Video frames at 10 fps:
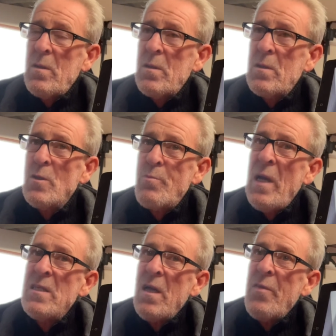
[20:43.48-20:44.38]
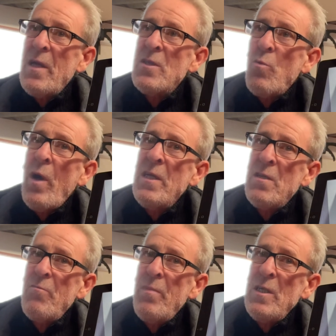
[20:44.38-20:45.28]
Because basically I think it's a waste
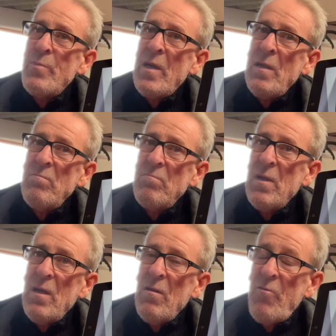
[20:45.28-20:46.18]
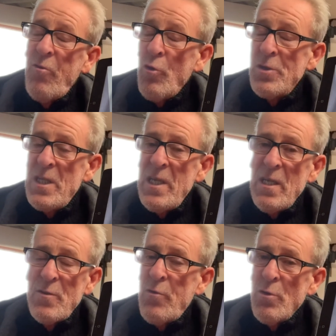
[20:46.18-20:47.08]
of me spending 40
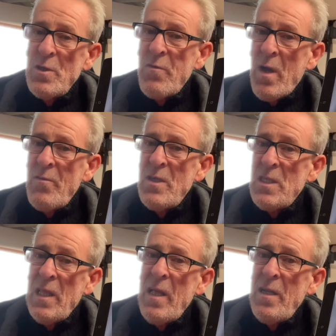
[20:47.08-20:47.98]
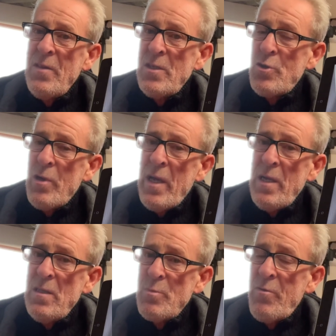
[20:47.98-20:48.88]
years, 45 years learning this
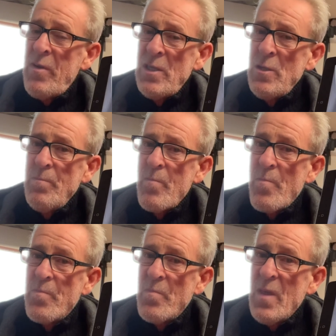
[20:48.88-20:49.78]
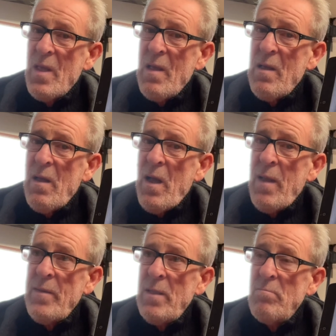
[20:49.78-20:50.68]
trade, this profession,
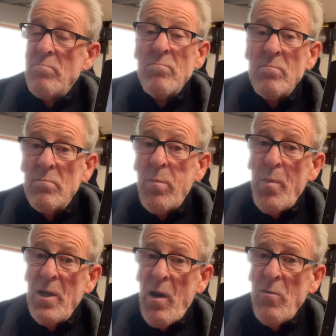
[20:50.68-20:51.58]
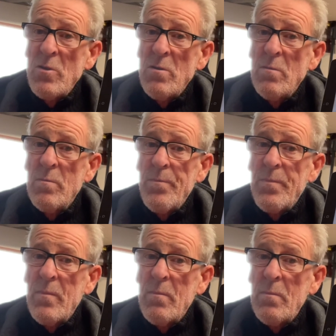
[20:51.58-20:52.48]
and then popping your clogs,
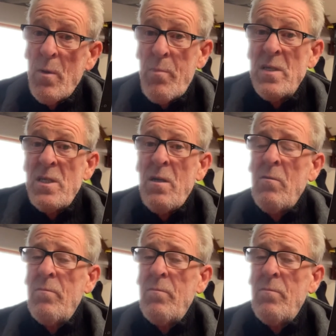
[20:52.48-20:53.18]
not passing it